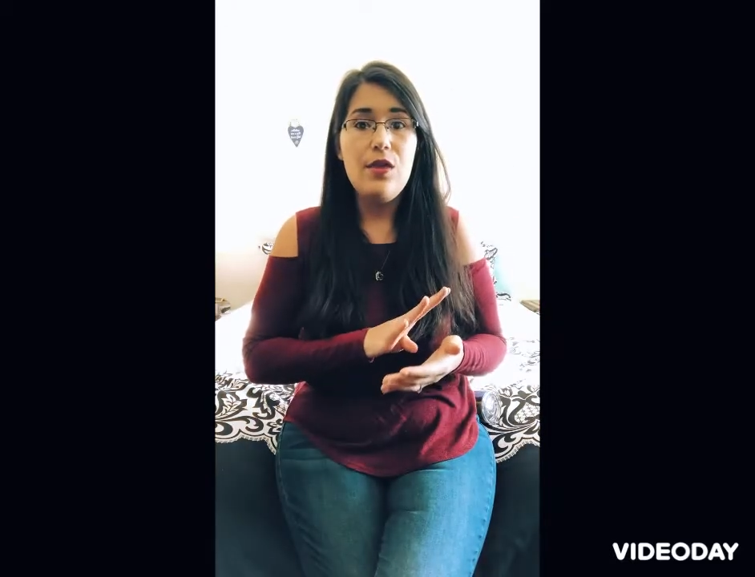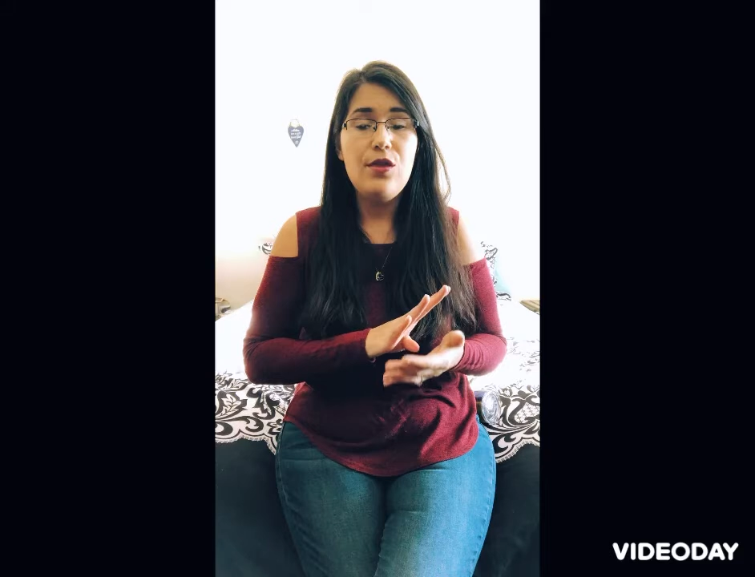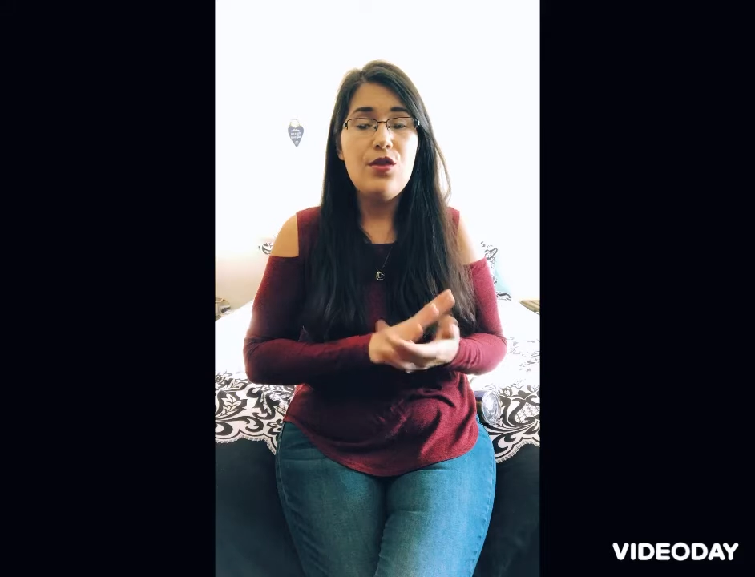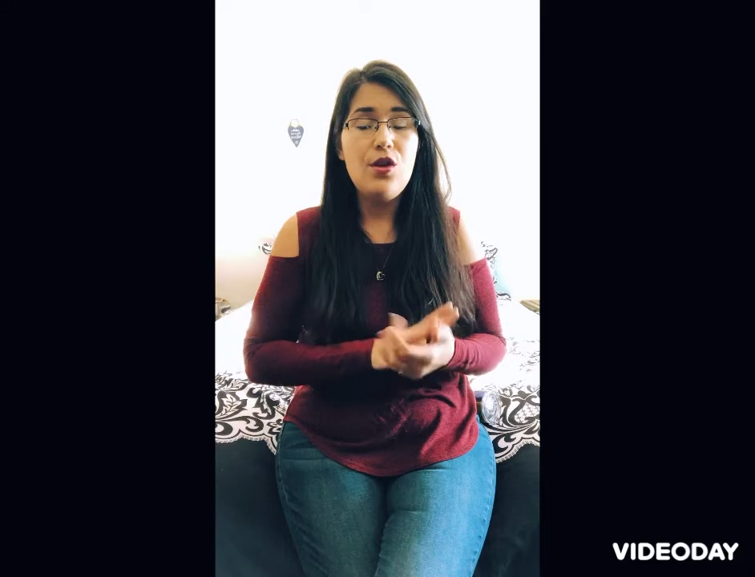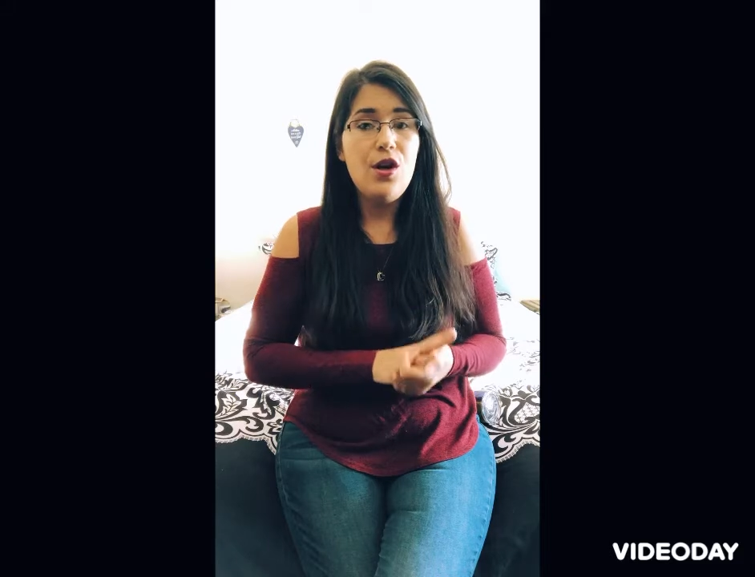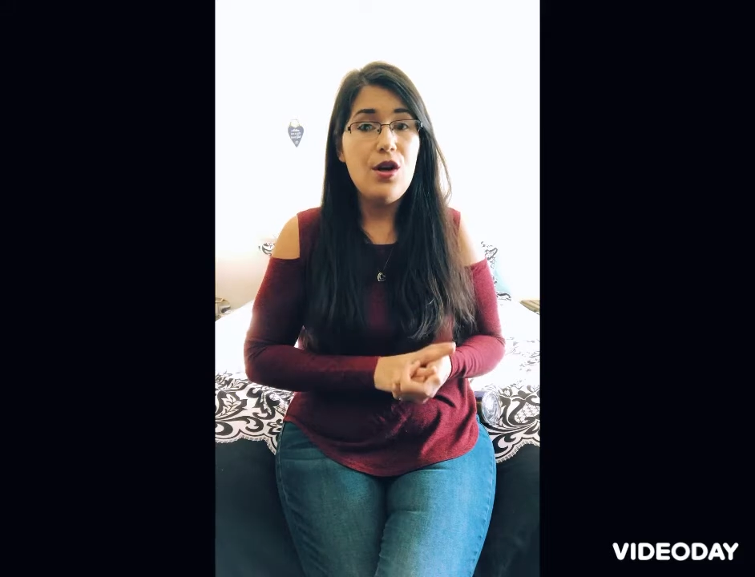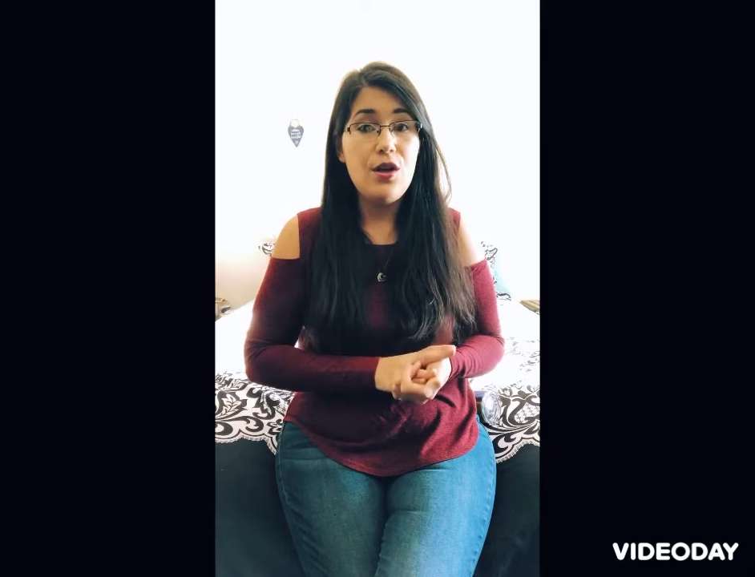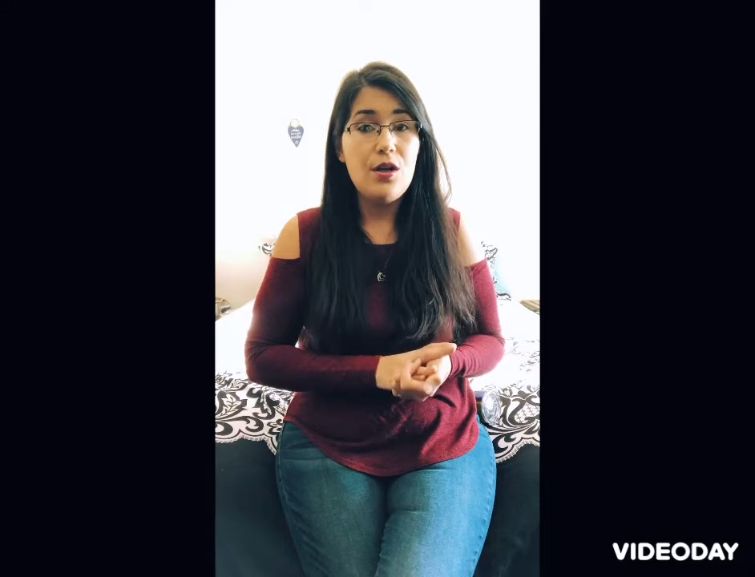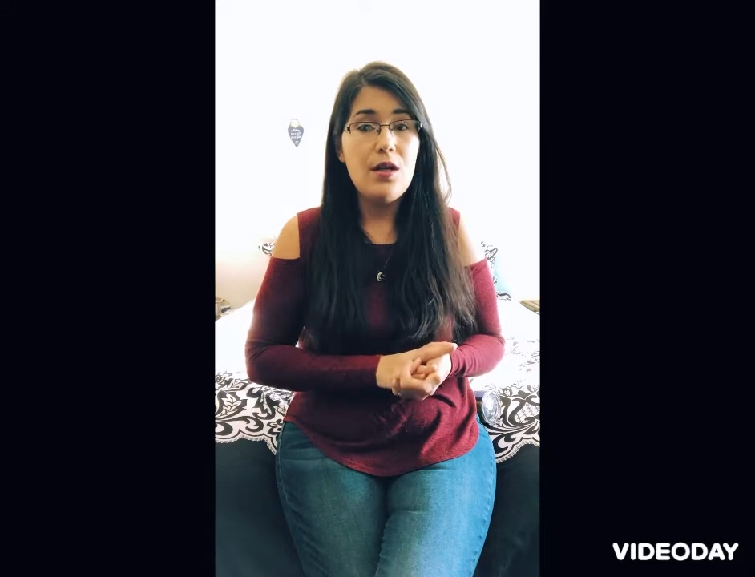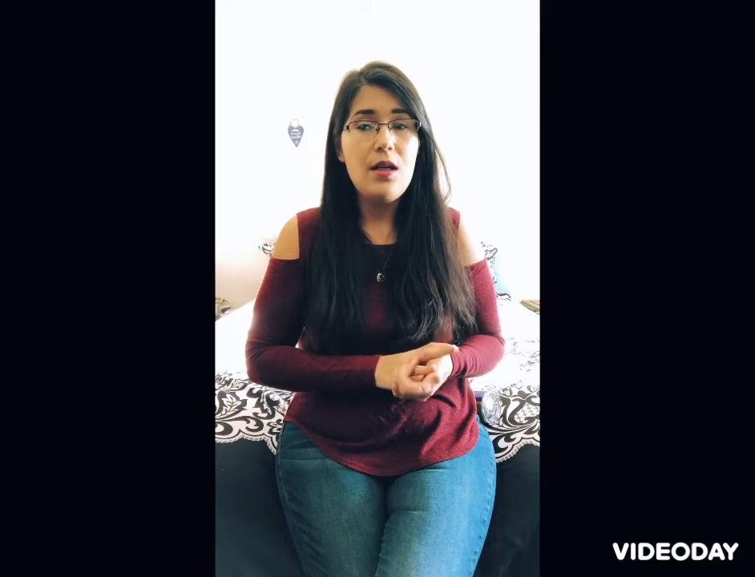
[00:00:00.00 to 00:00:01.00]

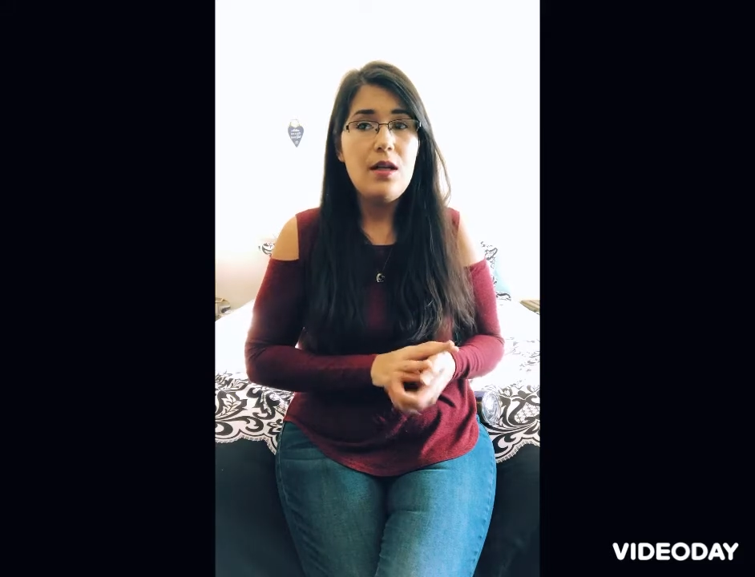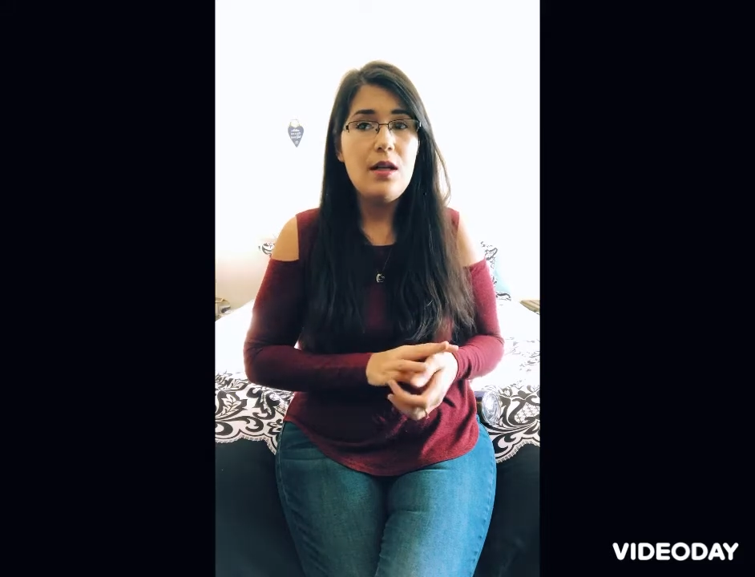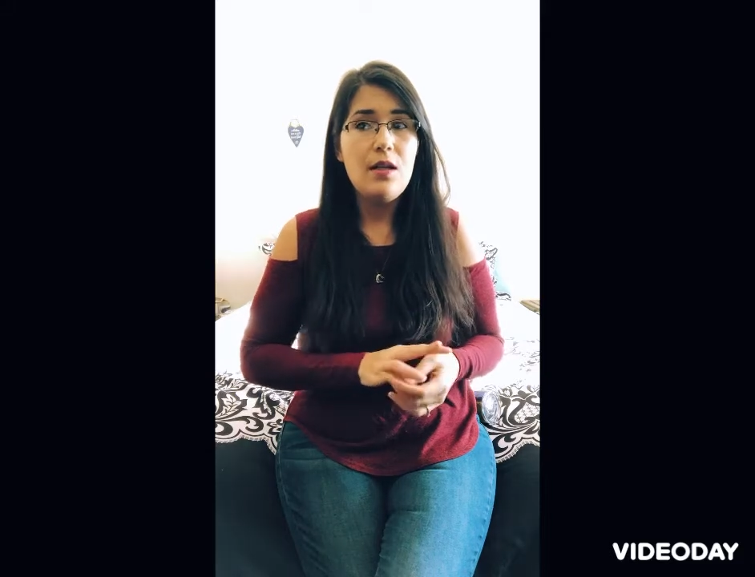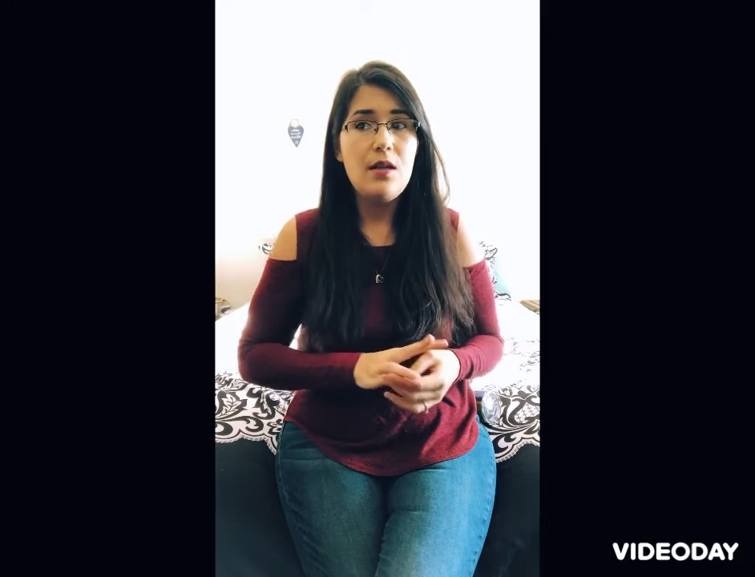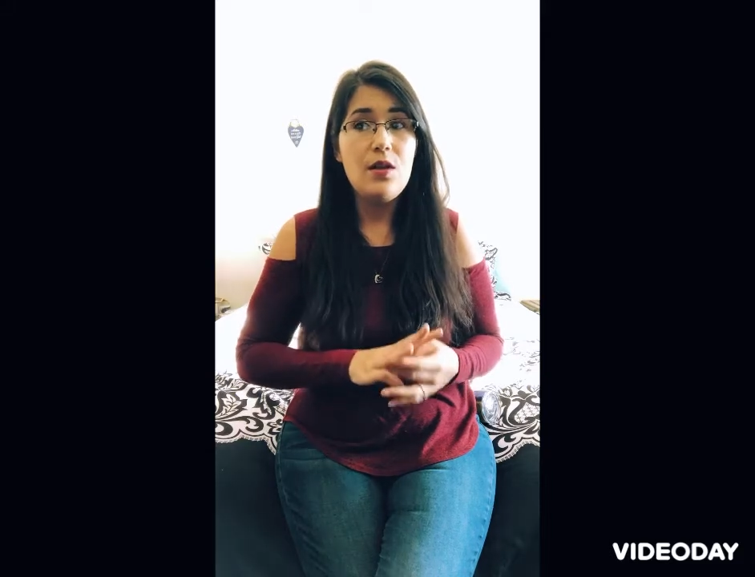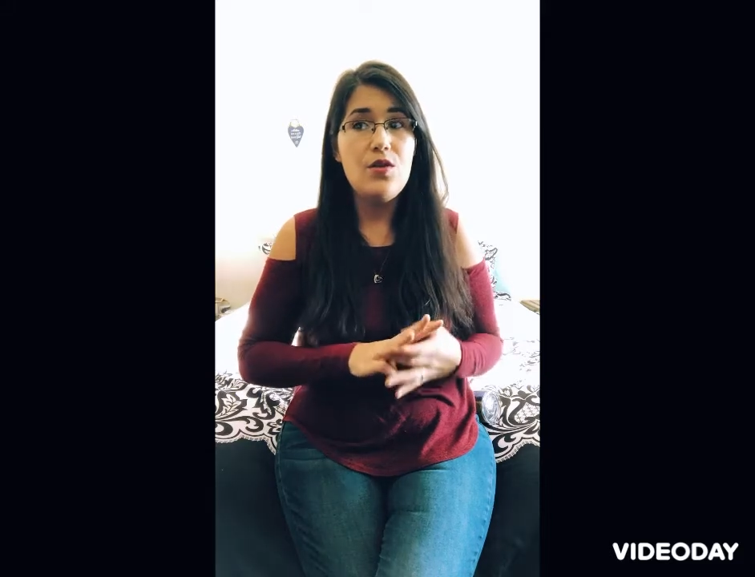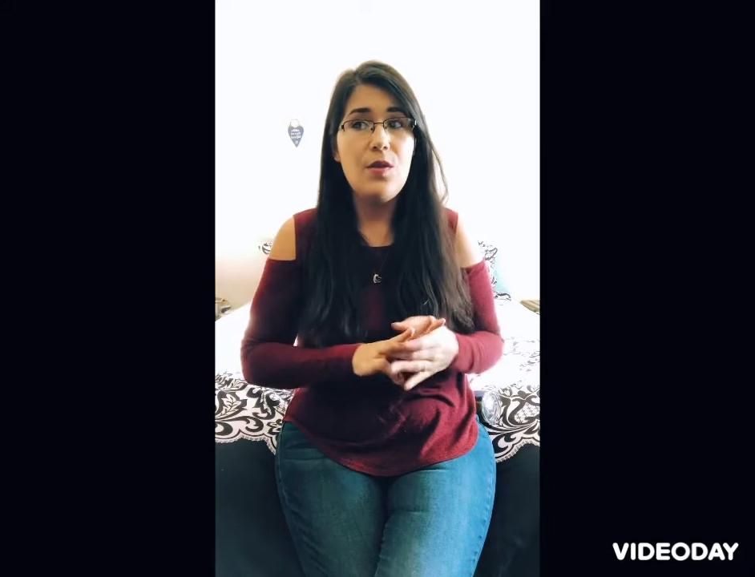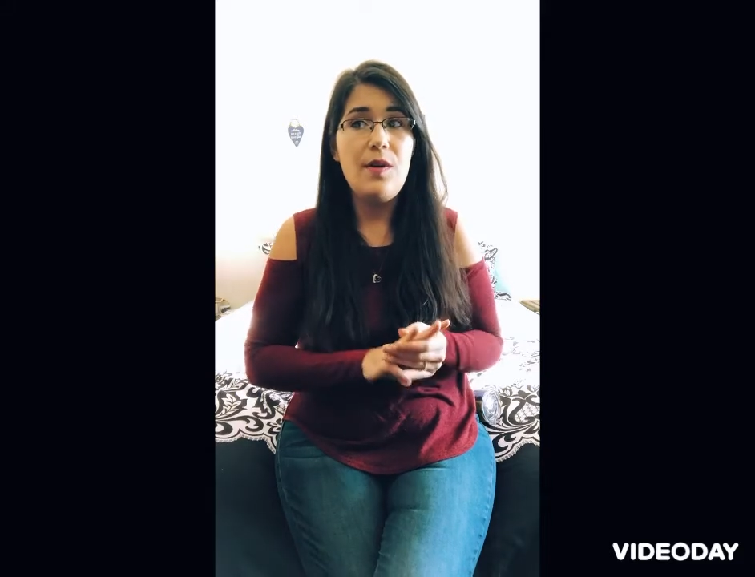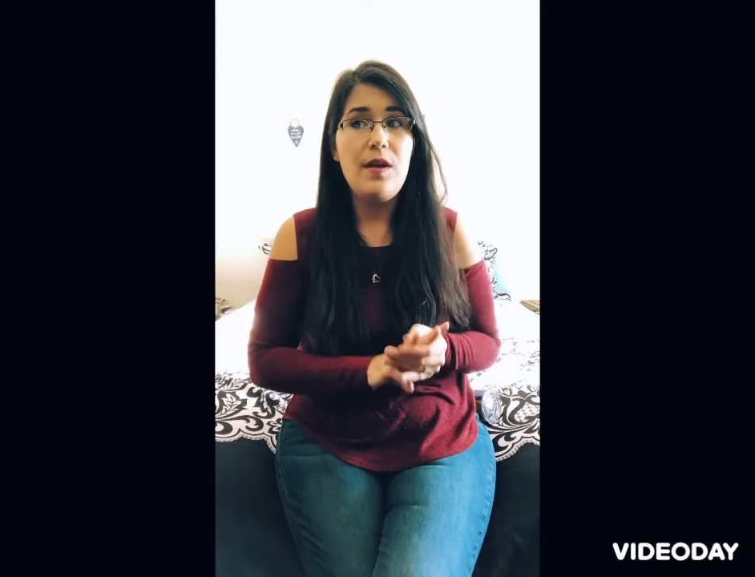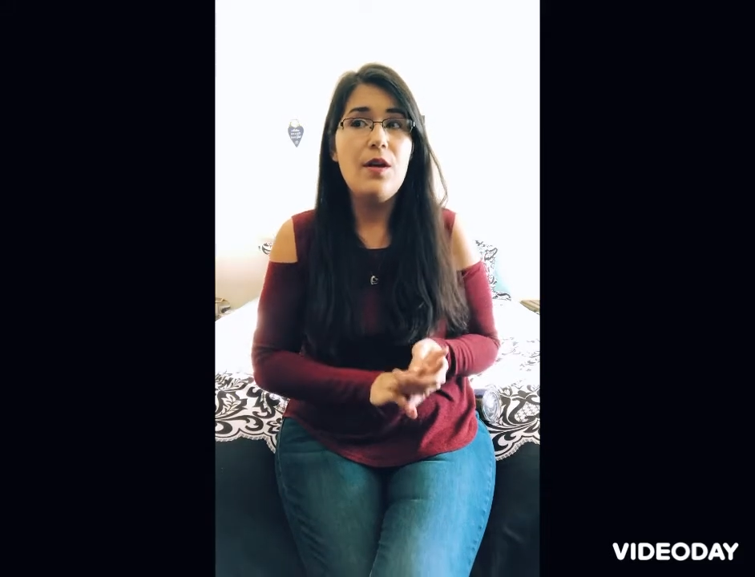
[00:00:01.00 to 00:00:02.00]
third, this will be
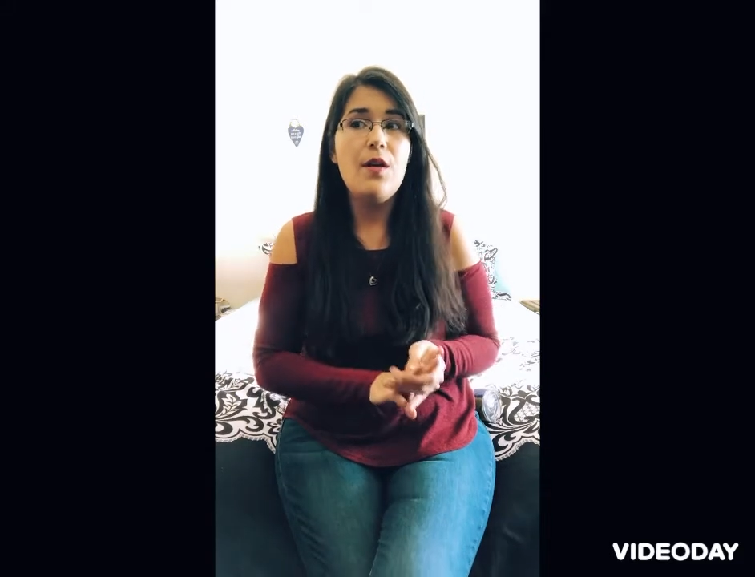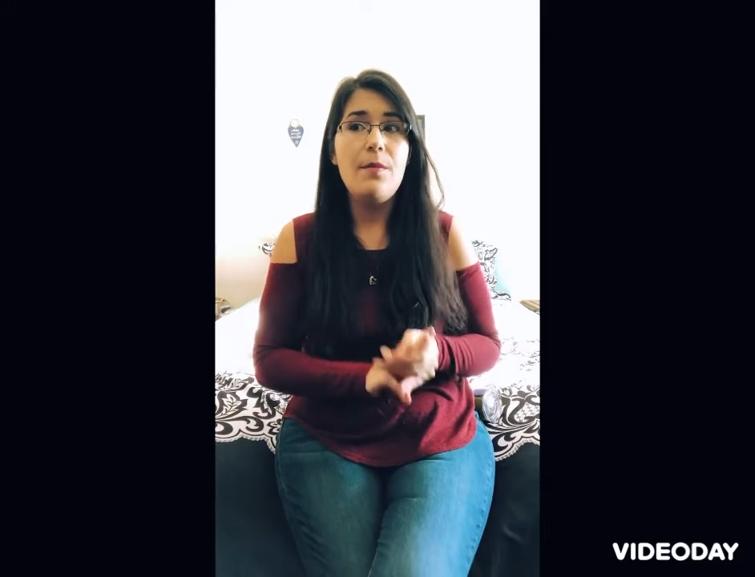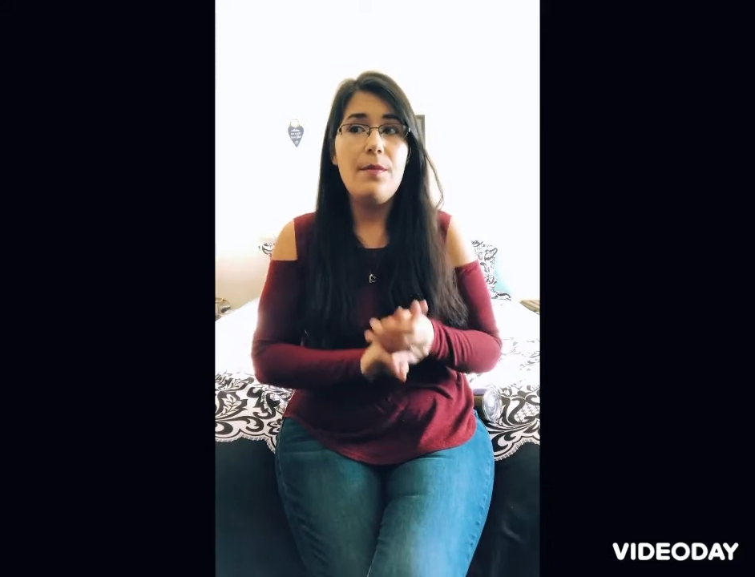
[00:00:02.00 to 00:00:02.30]
your